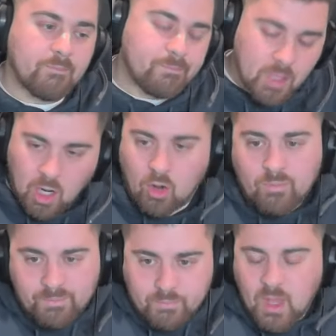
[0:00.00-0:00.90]
You know,
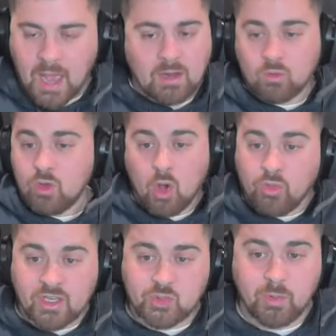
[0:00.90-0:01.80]
I don't know
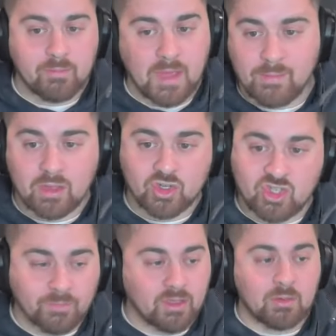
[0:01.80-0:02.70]
this, but maybe there's
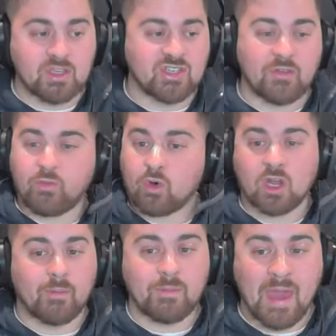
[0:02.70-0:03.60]
something to be said for
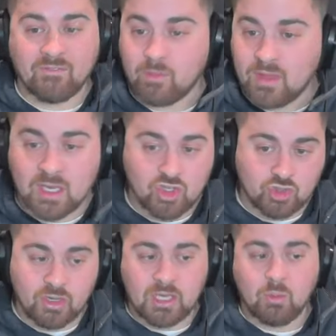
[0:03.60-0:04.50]
coming back from the
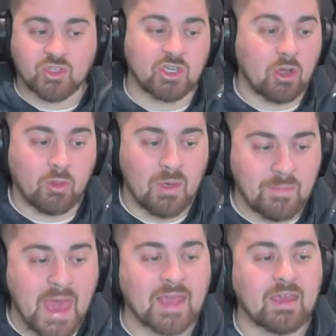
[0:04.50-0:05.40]
injury. He wasn't all the way
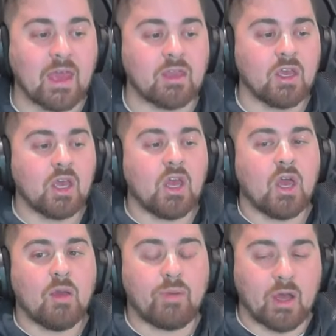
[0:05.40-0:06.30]
back yet.
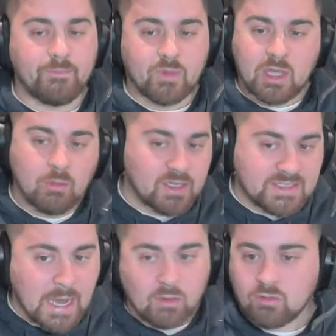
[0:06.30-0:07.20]
But he went
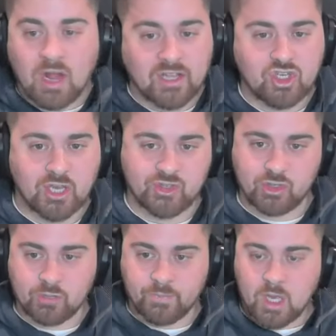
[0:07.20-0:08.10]
down to
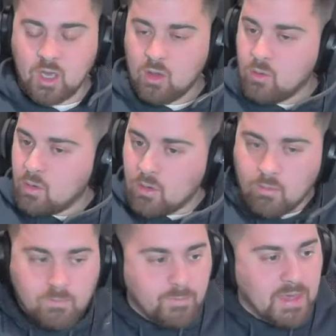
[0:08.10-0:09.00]
Rochester,
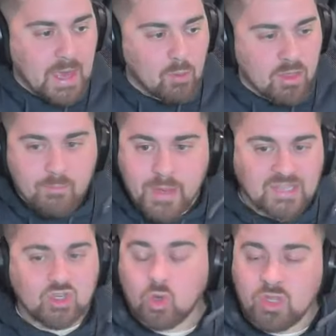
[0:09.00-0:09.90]
became one of the
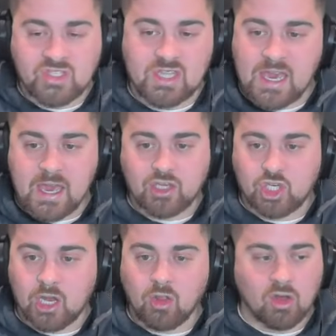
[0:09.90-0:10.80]
best goalies in the
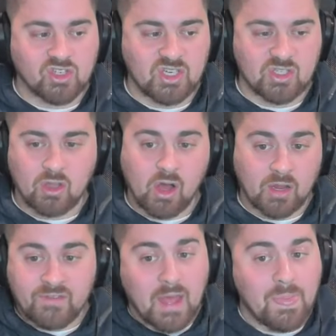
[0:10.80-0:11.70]
AHL all season long,
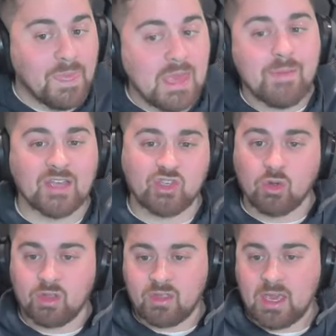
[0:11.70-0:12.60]
if not the best
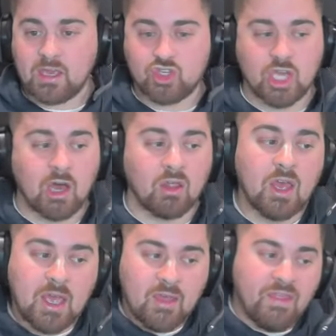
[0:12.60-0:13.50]
goalie in the AHL.
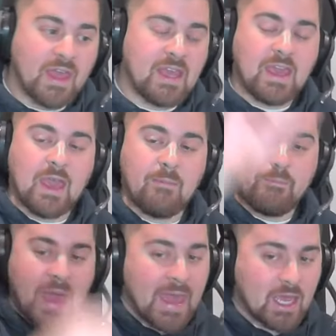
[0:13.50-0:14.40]
Then he came
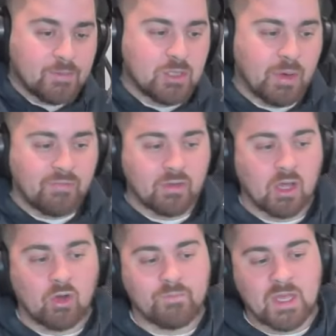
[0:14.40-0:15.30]
back up to
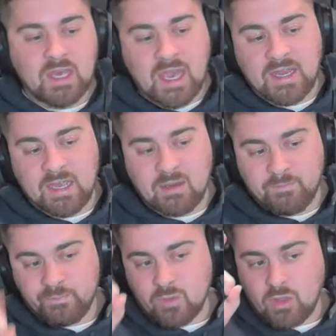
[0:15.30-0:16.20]
Buffalo and
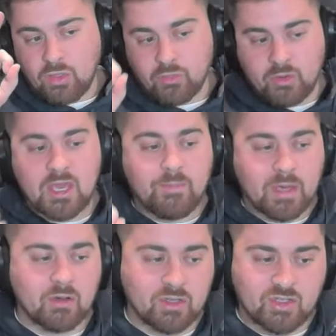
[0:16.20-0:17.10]
in three
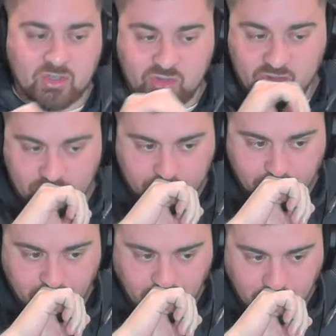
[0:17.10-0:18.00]
appearances,
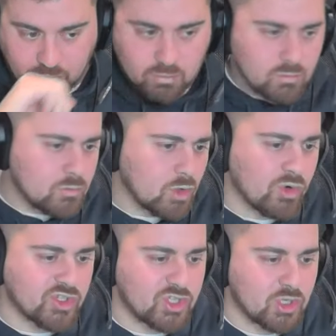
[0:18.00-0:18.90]

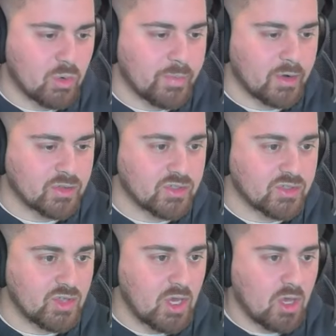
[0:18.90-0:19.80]
or is it two
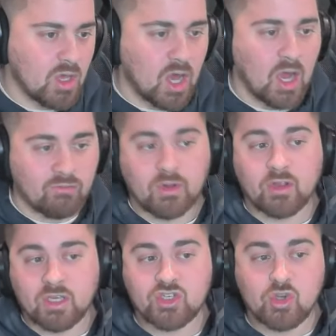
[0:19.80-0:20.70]
appearances?
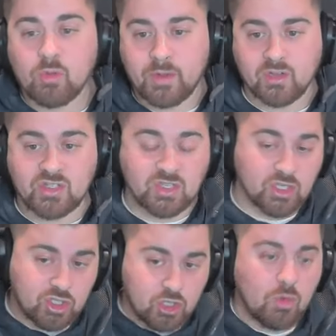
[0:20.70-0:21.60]
uh, two appearances.
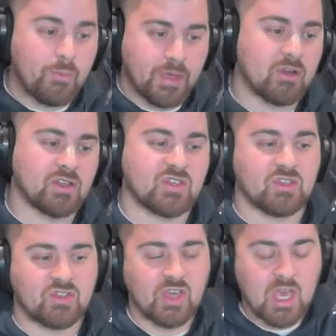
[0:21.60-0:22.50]
In two
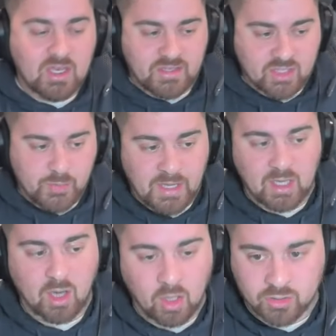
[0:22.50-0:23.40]
appearances since being
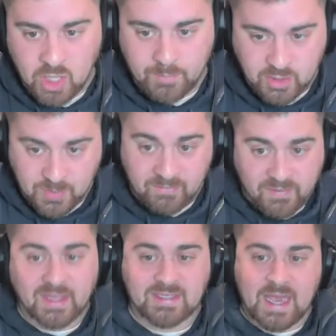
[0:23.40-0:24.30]
called up, he's been
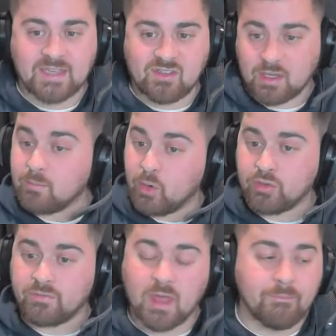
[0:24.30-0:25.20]
fantastic in both
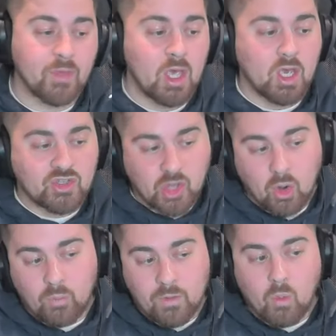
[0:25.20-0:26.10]
of them.
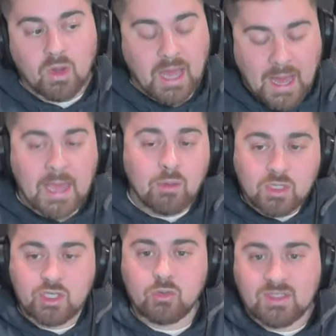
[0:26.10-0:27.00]
So, what I would
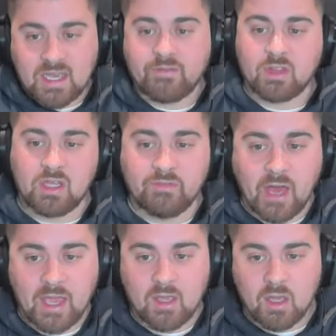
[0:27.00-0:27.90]
do with Devon Levi